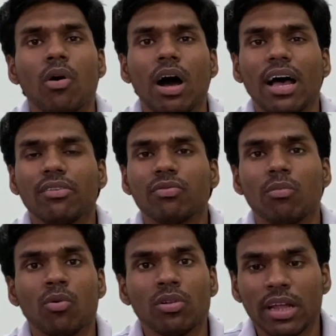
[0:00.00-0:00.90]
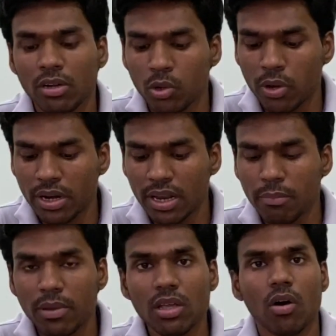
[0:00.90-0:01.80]
ask for more than 200
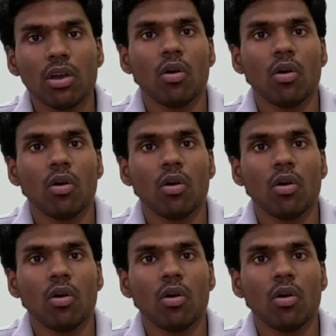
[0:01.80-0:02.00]
MB or